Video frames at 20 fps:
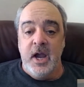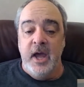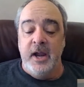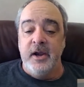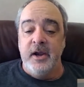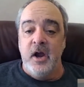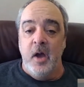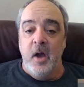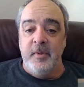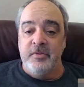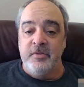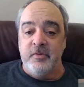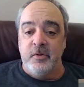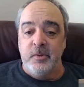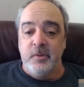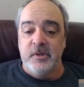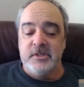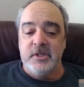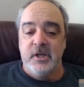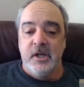of got me through
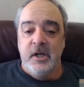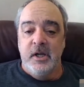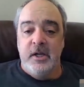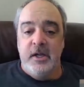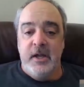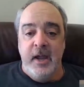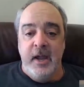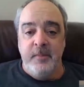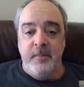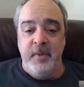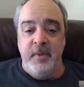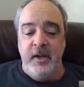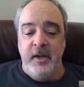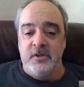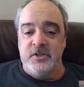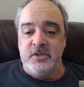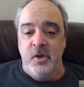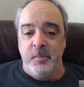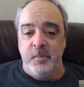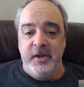it and meeting
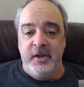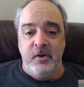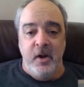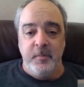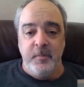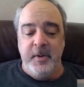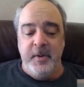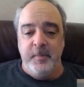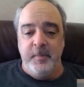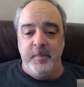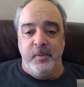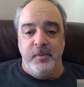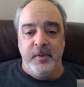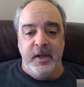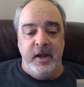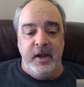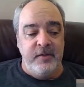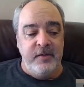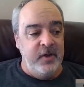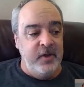so many great people.
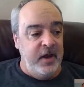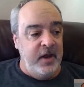And I feel like